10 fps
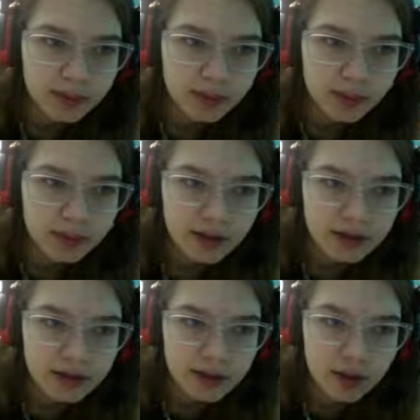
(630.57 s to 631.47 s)
It's
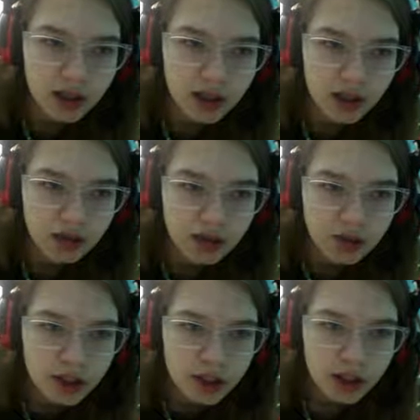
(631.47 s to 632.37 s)
this huge
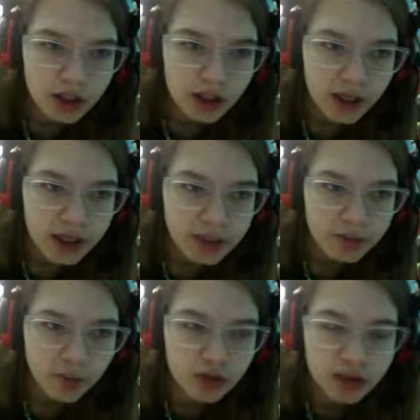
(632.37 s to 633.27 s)

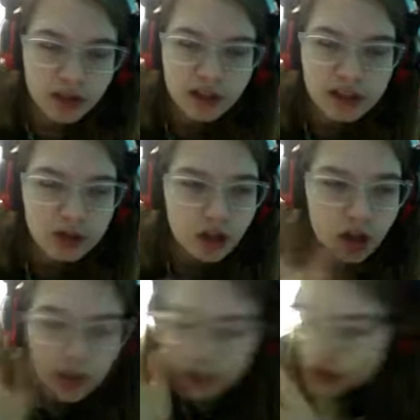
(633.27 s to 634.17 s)
explosion, this huge
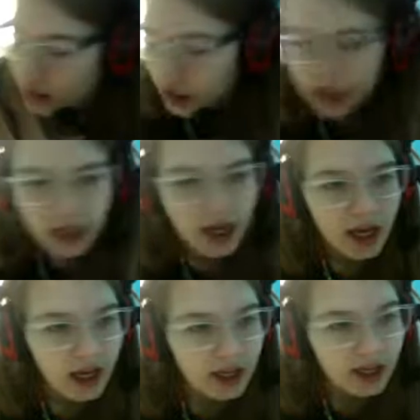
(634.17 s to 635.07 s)
thing, and
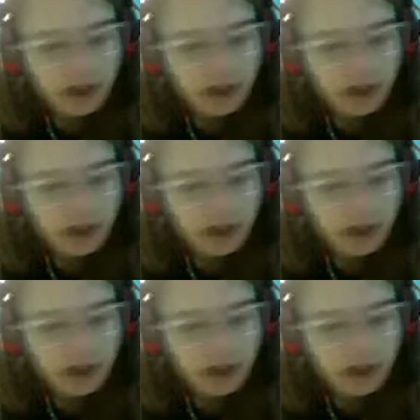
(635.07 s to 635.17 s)
as